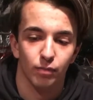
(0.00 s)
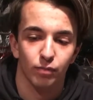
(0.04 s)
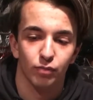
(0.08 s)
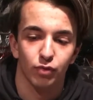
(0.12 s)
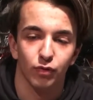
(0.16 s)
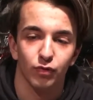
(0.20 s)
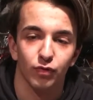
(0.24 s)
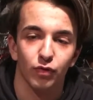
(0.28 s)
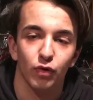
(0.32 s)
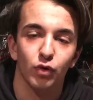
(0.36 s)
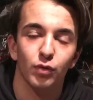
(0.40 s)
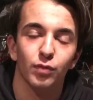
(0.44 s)

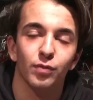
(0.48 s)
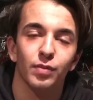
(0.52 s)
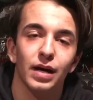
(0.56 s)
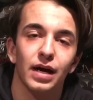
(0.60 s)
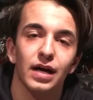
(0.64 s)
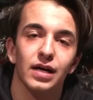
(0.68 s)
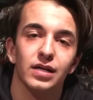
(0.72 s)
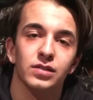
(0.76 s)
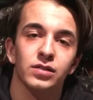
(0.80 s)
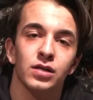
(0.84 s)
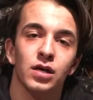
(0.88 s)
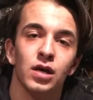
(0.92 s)
provoke
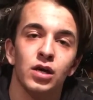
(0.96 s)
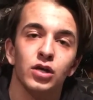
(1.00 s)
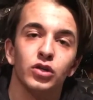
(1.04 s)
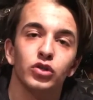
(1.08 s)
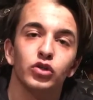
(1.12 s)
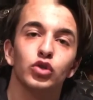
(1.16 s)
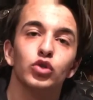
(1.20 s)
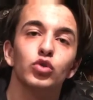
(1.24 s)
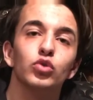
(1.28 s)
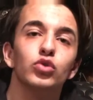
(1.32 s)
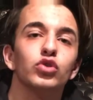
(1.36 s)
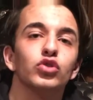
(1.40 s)
bass
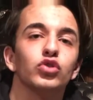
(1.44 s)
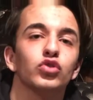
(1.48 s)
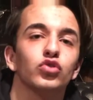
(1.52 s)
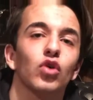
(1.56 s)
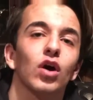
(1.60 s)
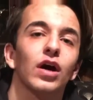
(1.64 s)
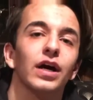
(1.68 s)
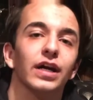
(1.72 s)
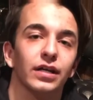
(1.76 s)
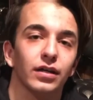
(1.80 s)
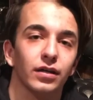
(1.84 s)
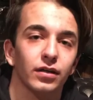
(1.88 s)
to
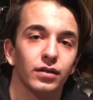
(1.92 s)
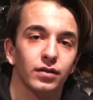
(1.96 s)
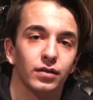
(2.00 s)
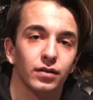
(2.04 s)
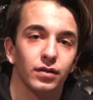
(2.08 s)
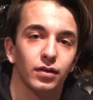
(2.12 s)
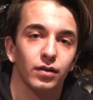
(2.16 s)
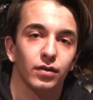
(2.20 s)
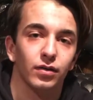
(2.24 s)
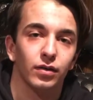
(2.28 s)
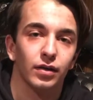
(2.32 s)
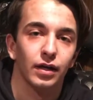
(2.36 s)
strike.
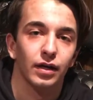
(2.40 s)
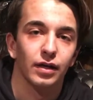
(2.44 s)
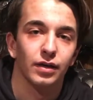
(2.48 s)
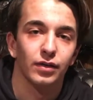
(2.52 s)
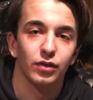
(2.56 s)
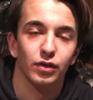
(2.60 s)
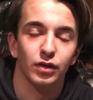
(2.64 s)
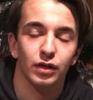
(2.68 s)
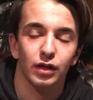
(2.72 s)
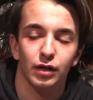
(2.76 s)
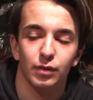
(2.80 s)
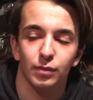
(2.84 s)
Okay,
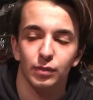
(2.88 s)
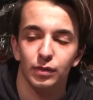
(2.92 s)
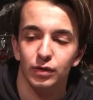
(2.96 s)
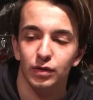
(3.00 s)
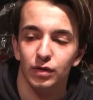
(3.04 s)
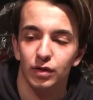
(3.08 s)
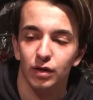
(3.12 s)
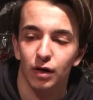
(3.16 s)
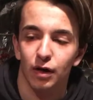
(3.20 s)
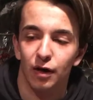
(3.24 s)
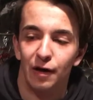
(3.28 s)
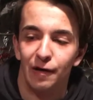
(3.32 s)
they're going to
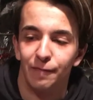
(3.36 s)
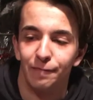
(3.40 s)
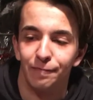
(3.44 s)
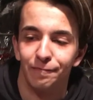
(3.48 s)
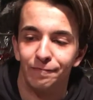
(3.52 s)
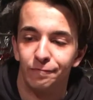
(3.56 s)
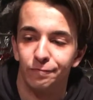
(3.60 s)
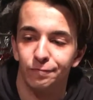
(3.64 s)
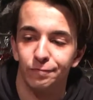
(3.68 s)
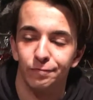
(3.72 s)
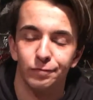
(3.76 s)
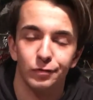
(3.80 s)
be
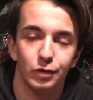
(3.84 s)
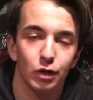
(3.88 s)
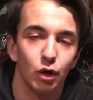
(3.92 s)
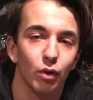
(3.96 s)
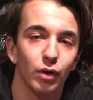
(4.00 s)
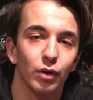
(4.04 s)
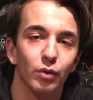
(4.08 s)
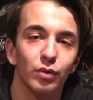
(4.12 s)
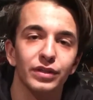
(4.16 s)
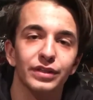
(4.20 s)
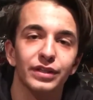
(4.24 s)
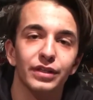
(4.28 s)

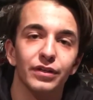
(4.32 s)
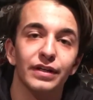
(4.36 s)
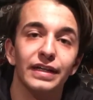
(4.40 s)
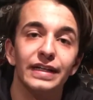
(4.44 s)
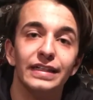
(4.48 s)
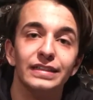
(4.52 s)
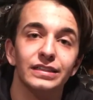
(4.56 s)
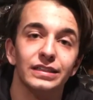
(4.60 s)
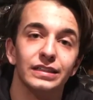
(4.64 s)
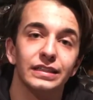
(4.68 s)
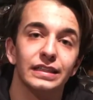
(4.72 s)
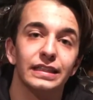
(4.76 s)
going with their
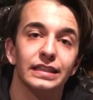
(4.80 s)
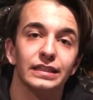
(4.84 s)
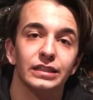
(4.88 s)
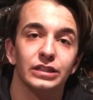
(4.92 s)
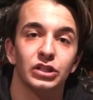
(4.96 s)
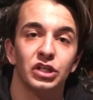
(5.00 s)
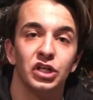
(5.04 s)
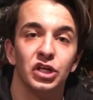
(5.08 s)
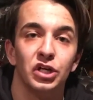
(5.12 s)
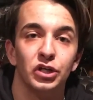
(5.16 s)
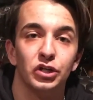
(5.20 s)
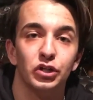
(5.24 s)

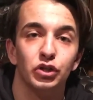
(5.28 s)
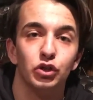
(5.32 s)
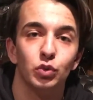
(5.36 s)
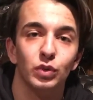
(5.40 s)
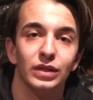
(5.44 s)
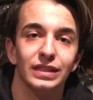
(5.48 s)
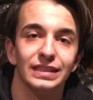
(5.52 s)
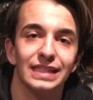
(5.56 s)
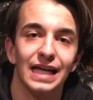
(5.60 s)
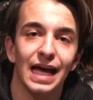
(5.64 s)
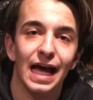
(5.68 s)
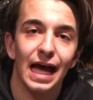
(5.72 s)
instincts to
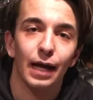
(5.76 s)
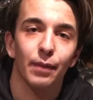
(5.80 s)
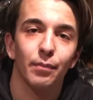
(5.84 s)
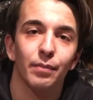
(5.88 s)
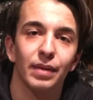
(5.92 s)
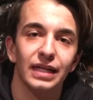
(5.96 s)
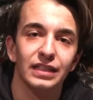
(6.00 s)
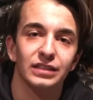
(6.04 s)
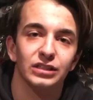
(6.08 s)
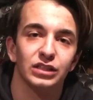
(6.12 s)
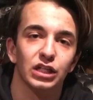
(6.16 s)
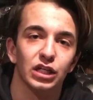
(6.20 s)
attack
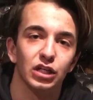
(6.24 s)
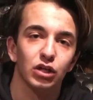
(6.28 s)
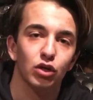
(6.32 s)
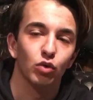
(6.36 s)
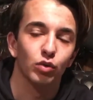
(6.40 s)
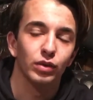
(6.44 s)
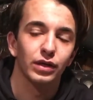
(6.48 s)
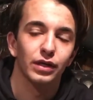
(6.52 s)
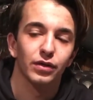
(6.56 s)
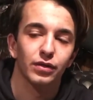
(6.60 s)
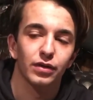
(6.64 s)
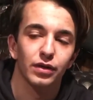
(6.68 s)
baits that
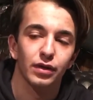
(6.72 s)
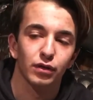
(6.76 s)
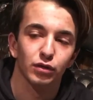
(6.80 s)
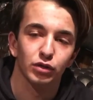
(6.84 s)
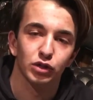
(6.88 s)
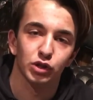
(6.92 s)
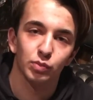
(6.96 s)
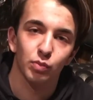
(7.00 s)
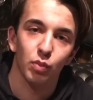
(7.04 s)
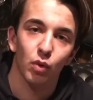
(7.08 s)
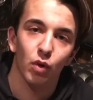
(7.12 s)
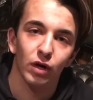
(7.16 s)
go near their
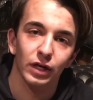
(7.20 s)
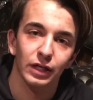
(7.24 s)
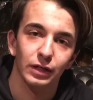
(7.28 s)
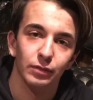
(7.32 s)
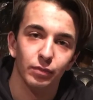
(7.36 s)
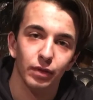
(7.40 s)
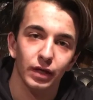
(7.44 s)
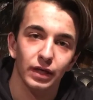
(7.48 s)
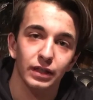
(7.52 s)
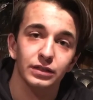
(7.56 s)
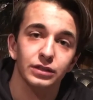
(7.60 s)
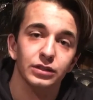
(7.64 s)
spawning
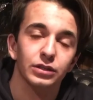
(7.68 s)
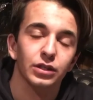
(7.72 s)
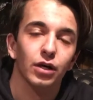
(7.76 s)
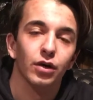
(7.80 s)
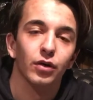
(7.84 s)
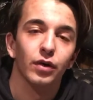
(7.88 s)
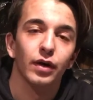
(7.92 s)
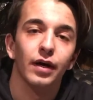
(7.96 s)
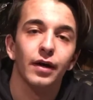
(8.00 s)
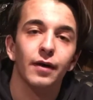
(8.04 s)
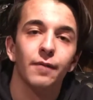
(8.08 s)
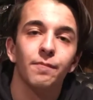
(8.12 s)
beds.
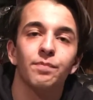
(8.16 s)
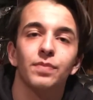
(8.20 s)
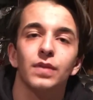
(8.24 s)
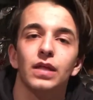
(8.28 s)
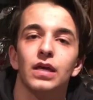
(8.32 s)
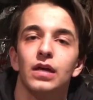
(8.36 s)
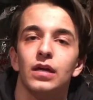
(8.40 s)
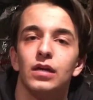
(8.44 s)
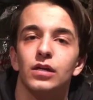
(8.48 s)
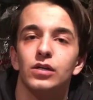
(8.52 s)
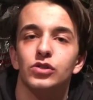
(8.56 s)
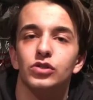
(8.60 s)
Okay,
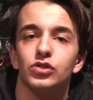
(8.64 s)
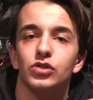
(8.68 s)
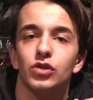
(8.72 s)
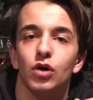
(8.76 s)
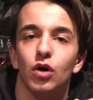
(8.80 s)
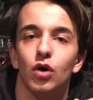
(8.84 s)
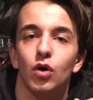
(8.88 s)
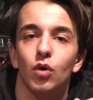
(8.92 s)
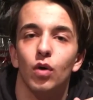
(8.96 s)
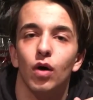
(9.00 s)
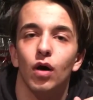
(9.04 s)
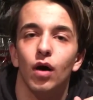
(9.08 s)

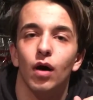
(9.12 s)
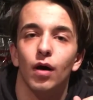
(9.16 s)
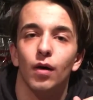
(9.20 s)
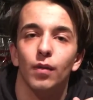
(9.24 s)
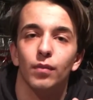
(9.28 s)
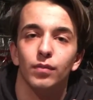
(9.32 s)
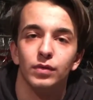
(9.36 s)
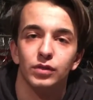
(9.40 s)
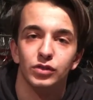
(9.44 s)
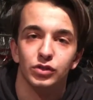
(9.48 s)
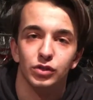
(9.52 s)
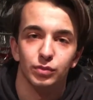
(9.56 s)

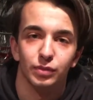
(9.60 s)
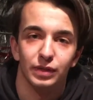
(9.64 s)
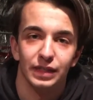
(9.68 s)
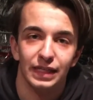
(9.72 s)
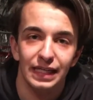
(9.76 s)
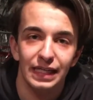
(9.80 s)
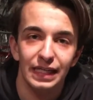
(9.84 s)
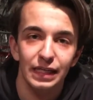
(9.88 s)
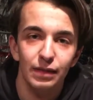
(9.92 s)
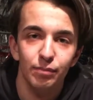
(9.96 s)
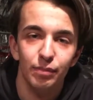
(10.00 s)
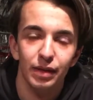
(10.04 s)
so some
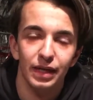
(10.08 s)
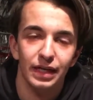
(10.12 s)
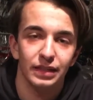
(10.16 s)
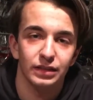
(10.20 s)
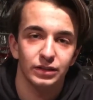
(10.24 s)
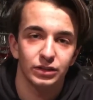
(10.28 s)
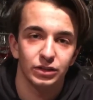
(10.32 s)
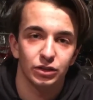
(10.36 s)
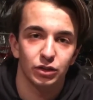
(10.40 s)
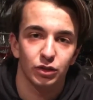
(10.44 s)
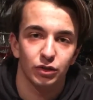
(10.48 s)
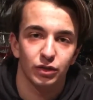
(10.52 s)
key
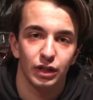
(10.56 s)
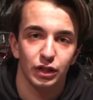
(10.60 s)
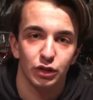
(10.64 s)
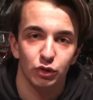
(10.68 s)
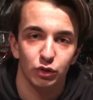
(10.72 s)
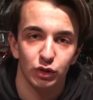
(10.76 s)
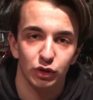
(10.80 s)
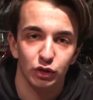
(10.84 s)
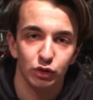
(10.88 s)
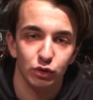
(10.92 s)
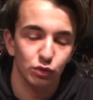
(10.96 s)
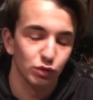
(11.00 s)
baits that you
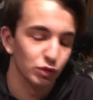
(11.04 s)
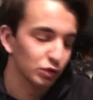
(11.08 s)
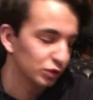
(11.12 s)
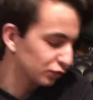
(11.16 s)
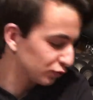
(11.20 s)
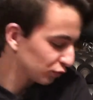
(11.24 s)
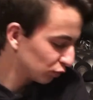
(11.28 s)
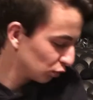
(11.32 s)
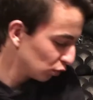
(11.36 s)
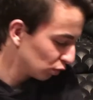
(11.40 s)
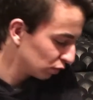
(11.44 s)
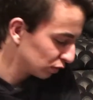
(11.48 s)
can use
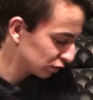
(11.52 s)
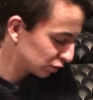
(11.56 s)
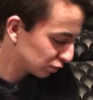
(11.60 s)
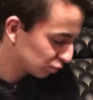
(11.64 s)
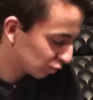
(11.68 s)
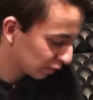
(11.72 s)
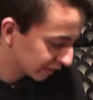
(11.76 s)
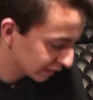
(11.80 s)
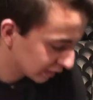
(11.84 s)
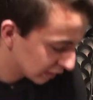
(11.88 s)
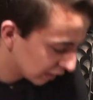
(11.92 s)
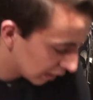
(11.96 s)
for
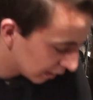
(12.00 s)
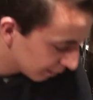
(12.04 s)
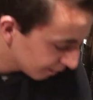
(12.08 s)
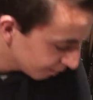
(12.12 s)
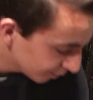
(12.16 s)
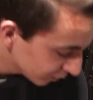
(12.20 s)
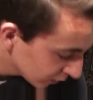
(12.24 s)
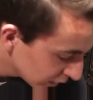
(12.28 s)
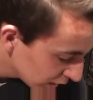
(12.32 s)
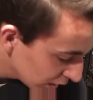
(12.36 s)
springtime: